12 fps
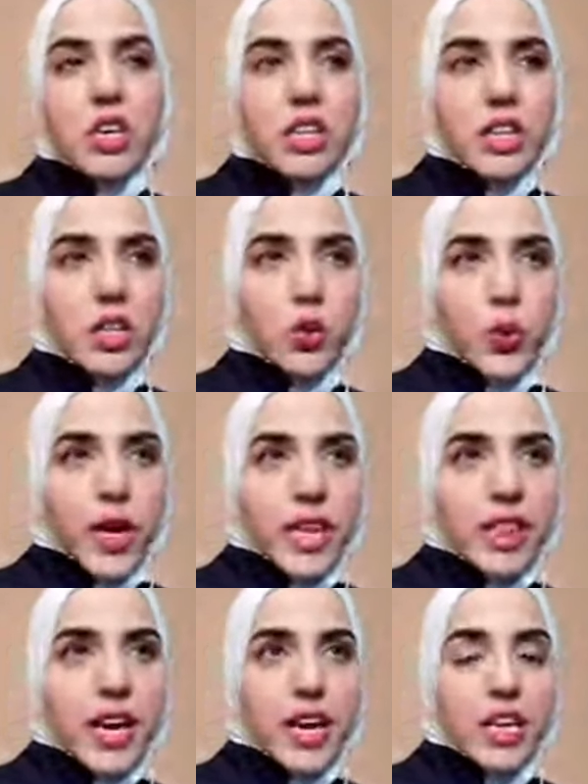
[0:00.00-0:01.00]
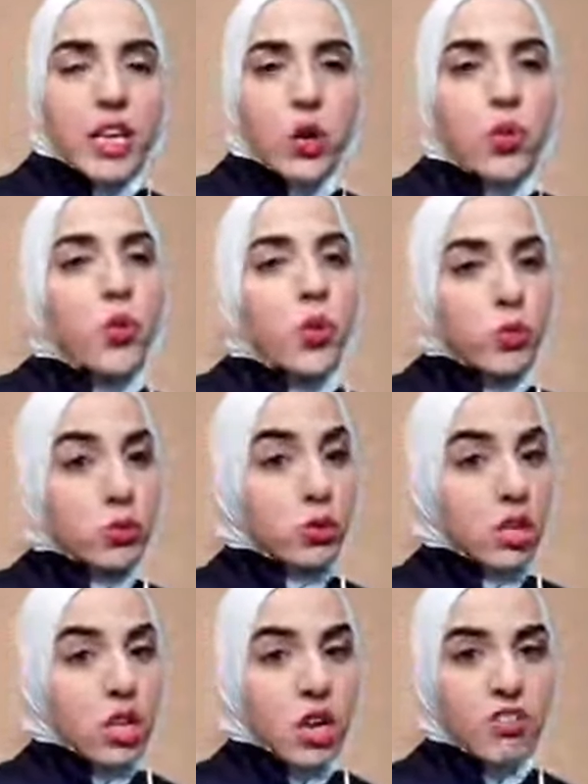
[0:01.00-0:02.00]
in, in a way that it, it, will
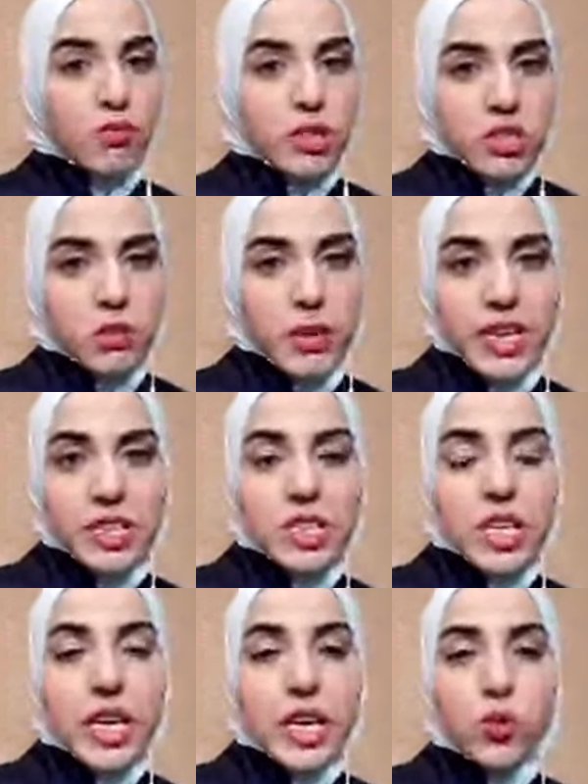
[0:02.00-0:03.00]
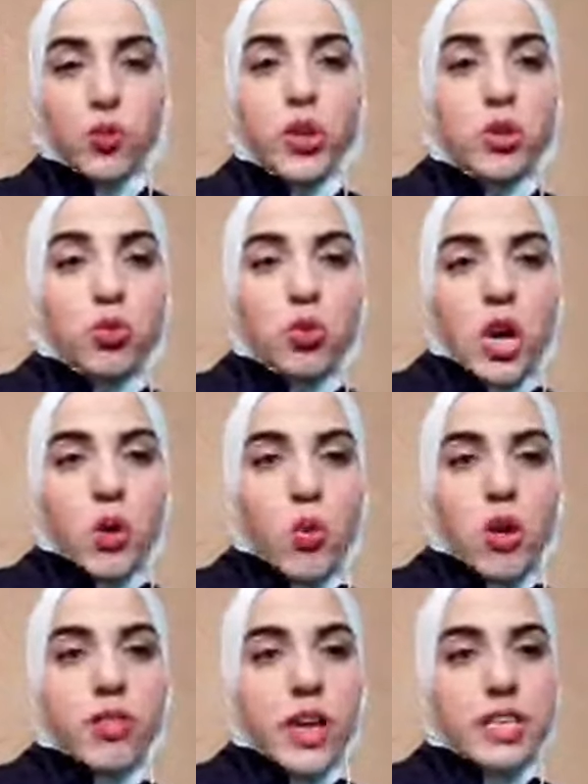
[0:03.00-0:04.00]
lose a lot of muscle mass. And we do not
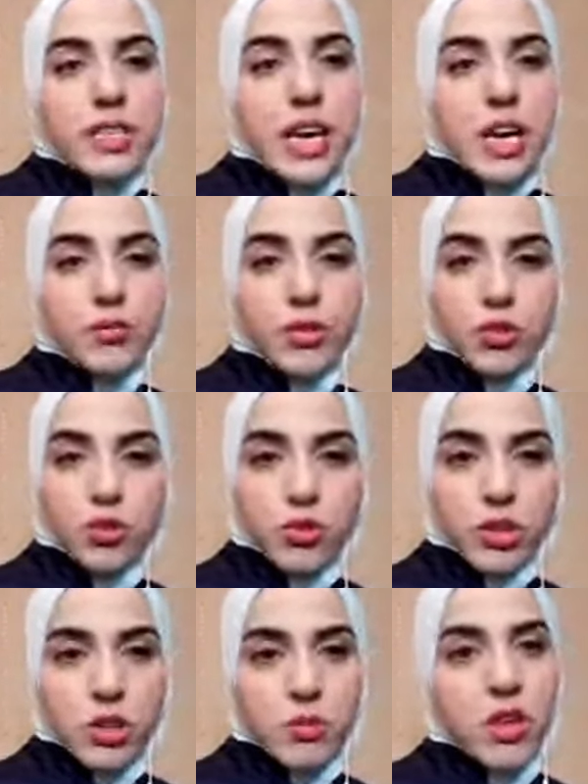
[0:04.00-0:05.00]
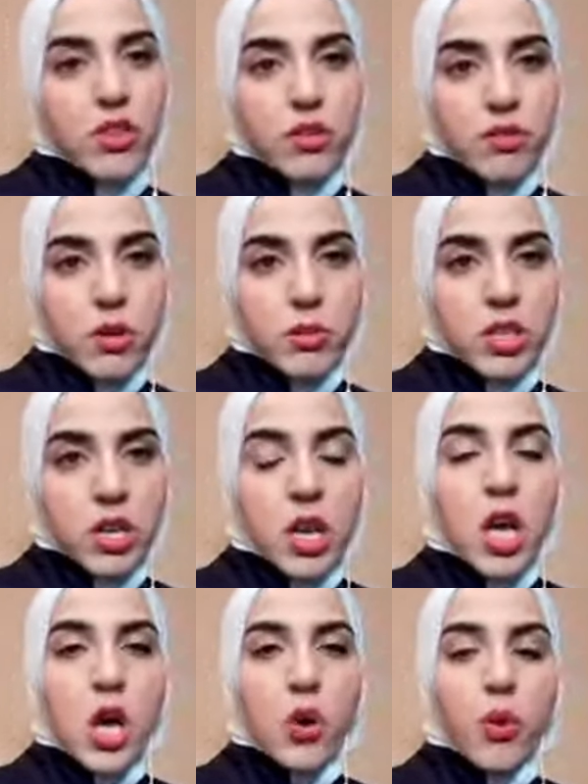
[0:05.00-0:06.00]
want that to happen during the month of Ramadan.